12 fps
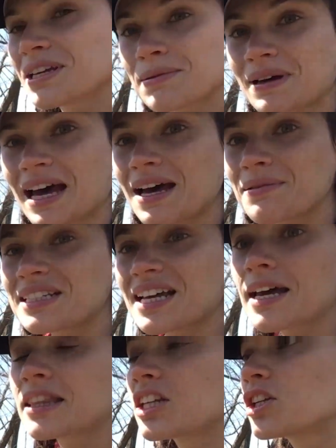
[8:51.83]
type of
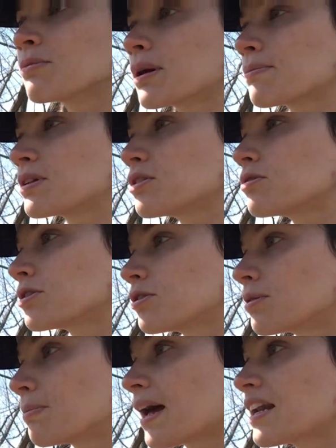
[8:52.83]
habitat than you might be used to,
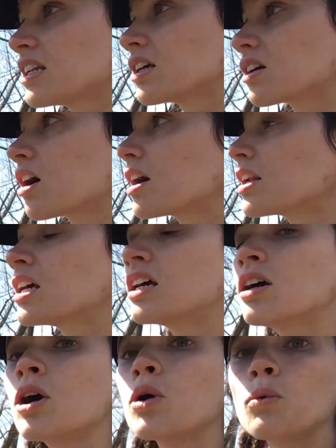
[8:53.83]
depending on
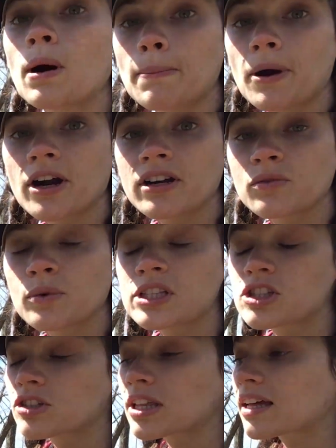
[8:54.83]
what part of
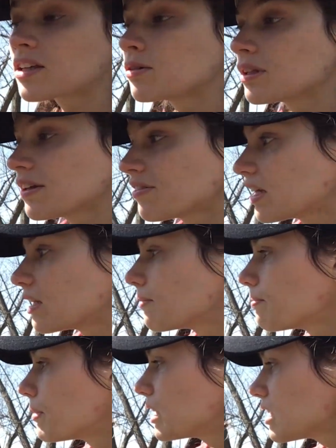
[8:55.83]
Windsor that you live
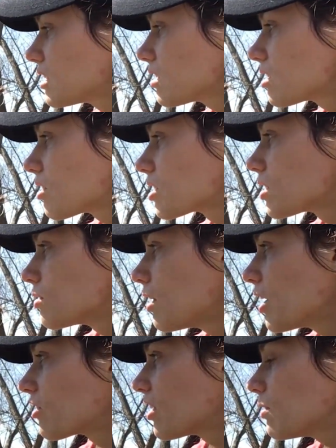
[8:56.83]
in. But this is also
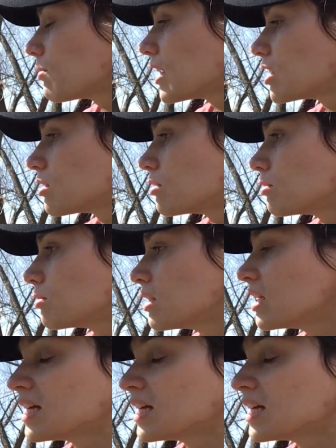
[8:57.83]
a great way to